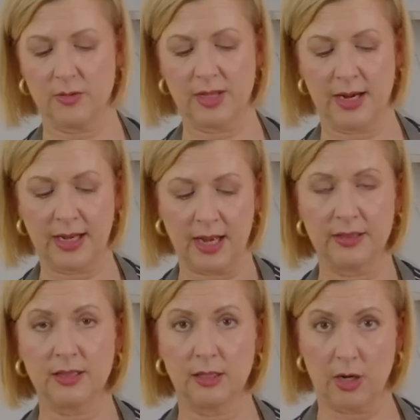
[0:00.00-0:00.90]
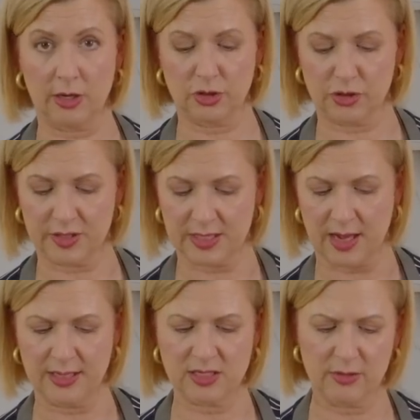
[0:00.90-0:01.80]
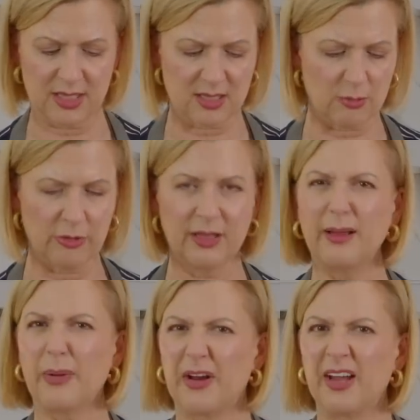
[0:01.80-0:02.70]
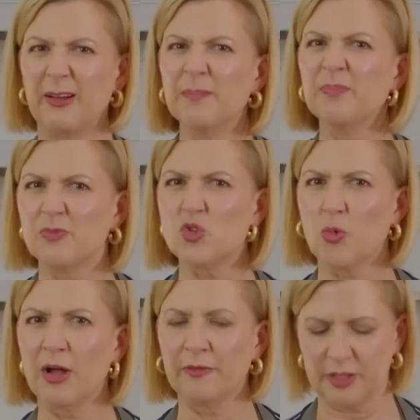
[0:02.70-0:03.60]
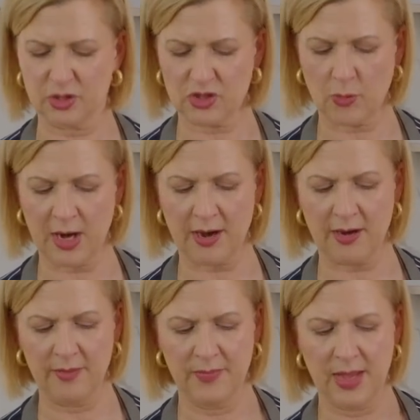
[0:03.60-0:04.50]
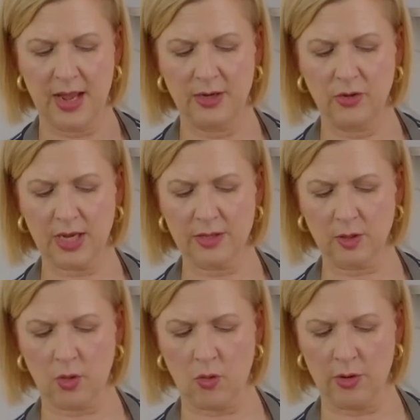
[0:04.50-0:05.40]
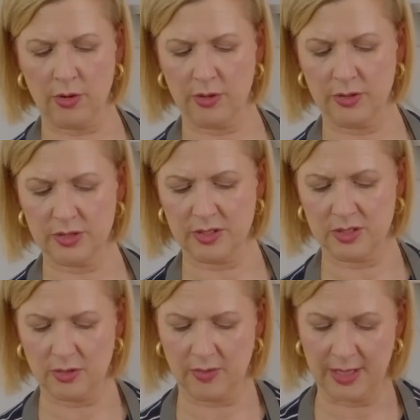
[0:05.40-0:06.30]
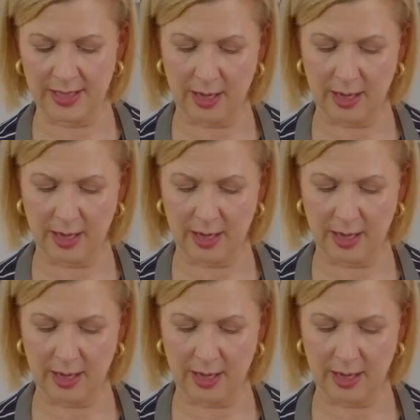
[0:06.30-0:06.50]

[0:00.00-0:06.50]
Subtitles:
then I cut the larger size. So this is really about a 12-inch square. And you cut the corners so then they